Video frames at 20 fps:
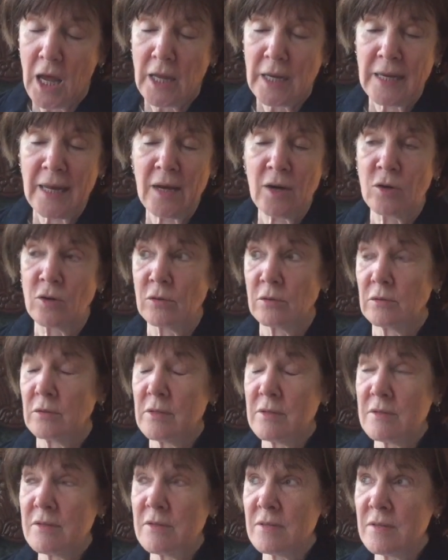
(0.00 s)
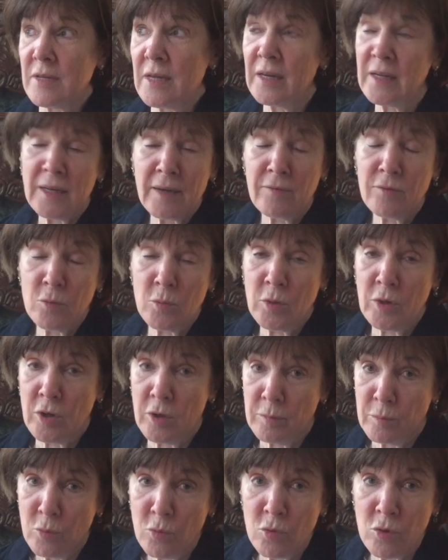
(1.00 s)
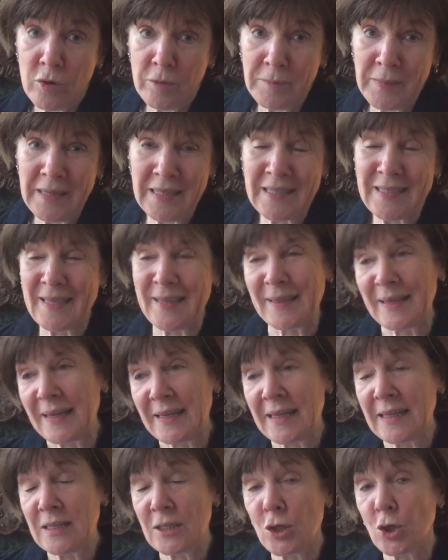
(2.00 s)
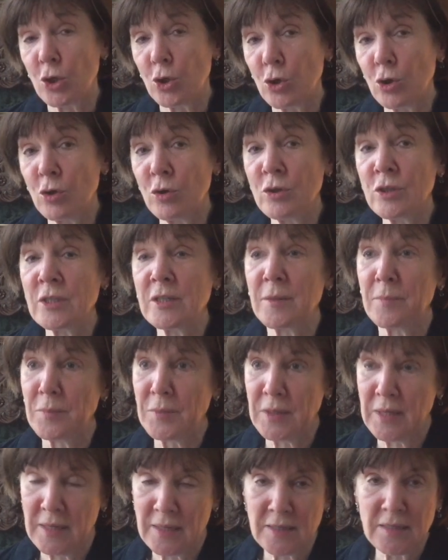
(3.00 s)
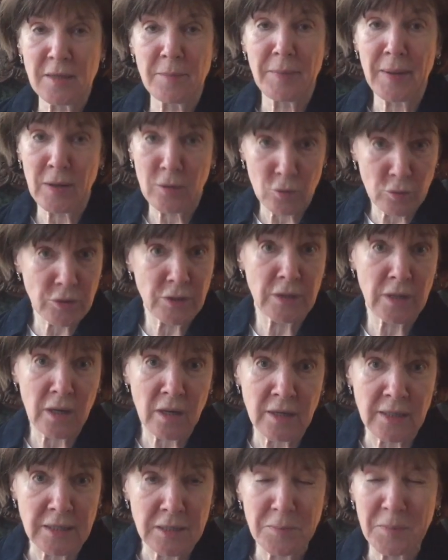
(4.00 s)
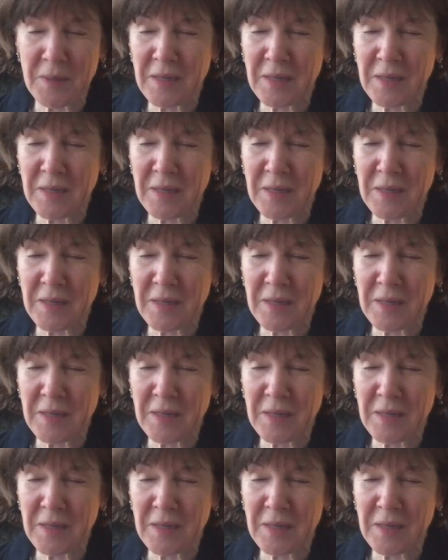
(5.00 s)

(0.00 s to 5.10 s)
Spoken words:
Now, getting everyone on board means that they need to learn some things about orthodontics,